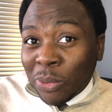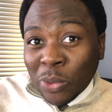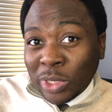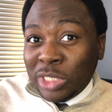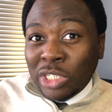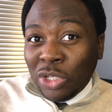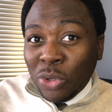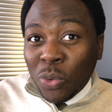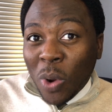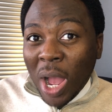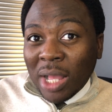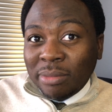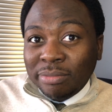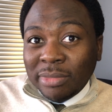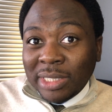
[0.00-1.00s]
continua.
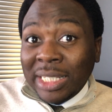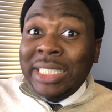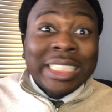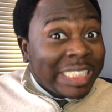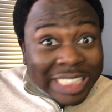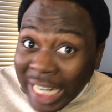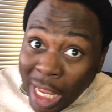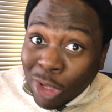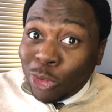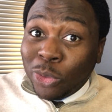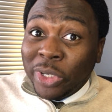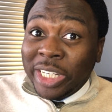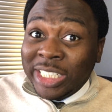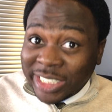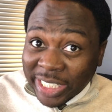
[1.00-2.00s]
The struggle
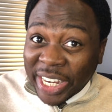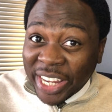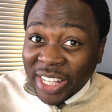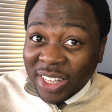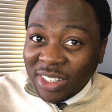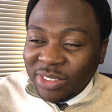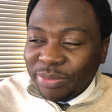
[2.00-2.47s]
is real.